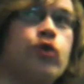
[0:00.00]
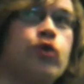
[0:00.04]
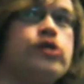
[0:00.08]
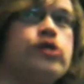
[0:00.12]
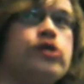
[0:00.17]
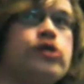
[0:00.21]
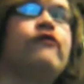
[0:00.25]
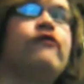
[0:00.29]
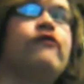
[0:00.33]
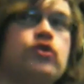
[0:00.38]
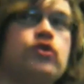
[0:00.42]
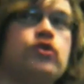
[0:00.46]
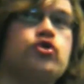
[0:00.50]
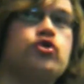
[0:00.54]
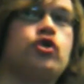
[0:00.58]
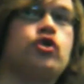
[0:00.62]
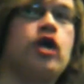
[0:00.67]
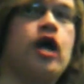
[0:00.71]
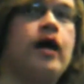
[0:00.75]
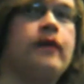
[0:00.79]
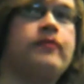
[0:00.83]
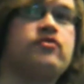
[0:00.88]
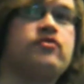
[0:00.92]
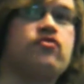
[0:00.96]
real future
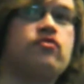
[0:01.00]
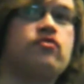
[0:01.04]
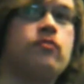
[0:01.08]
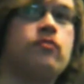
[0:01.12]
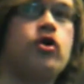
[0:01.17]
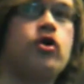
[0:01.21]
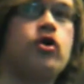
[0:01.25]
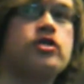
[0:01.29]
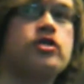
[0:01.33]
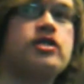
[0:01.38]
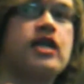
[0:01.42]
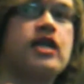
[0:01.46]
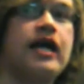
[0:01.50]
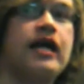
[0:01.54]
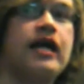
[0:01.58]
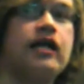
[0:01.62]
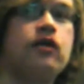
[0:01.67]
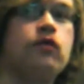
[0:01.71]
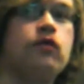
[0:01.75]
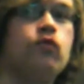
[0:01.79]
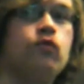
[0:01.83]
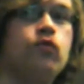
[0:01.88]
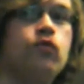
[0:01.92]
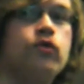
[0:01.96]
cops from our
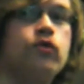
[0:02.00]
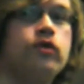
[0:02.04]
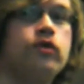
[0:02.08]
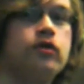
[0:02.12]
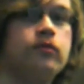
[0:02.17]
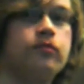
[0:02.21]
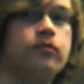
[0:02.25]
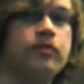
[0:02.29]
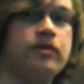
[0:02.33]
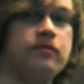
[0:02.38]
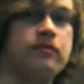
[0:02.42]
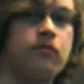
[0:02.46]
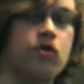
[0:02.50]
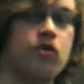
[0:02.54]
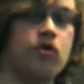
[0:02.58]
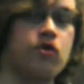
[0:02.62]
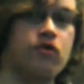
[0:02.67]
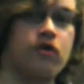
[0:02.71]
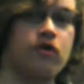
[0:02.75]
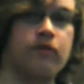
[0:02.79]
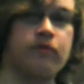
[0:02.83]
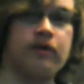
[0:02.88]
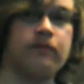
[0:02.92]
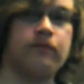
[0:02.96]
society wouldn't be
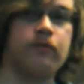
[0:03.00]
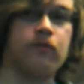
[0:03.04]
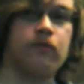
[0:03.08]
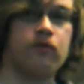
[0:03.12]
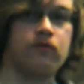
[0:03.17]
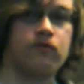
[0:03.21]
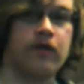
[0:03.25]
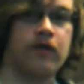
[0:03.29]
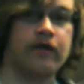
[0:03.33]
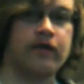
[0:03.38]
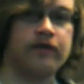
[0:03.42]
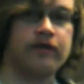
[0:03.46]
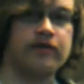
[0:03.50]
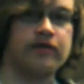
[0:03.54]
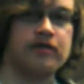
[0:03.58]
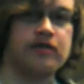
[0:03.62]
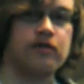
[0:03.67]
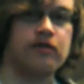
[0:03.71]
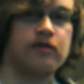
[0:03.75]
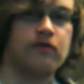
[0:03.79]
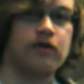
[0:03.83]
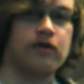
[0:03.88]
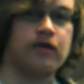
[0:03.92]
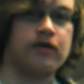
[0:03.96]
murdering people
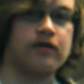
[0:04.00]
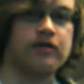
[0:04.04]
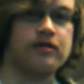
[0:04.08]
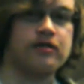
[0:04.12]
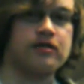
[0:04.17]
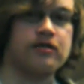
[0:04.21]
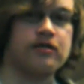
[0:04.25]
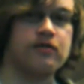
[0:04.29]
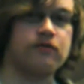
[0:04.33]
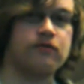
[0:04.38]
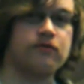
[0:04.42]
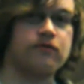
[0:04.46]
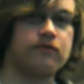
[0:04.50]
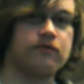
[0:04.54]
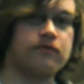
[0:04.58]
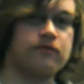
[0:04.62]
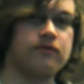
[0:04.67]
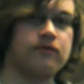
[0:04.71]
recklessly, right? So